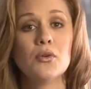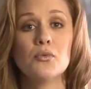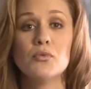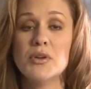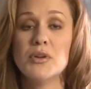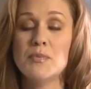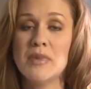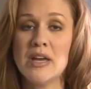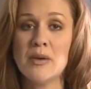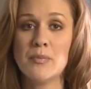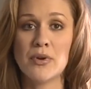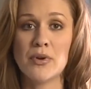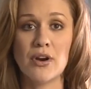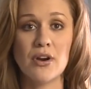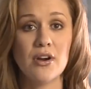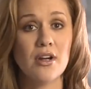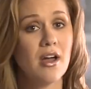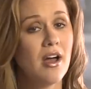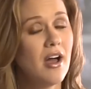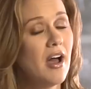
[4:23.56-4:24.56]

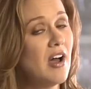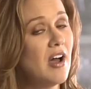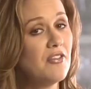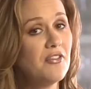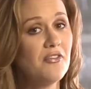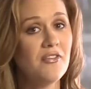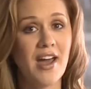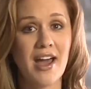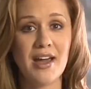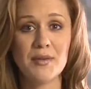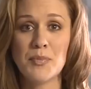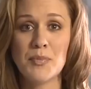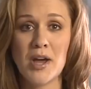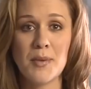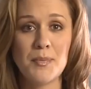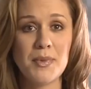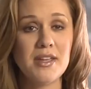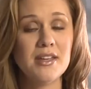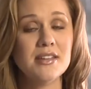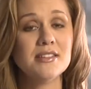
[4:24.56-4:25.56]
Remember, a fat
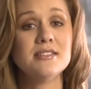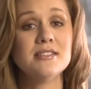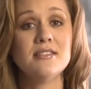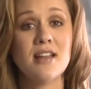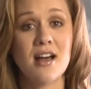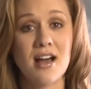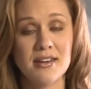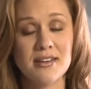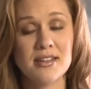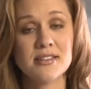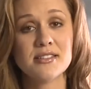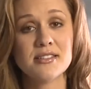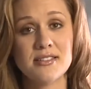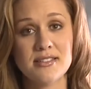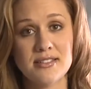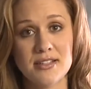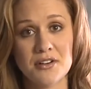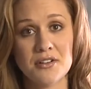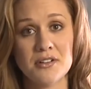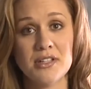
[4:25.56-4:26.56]
puppy is not
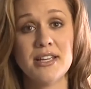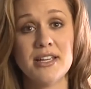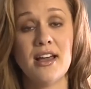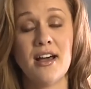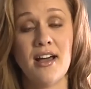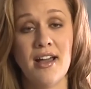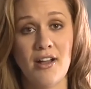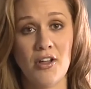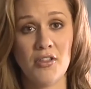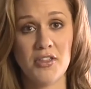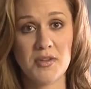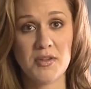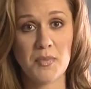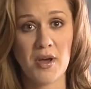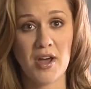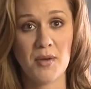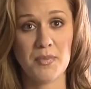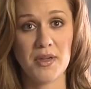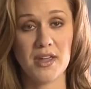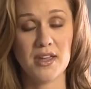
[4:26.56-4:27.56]
necessarily a healthy
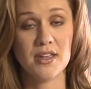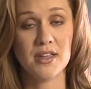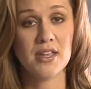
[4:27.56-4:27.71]
puppy.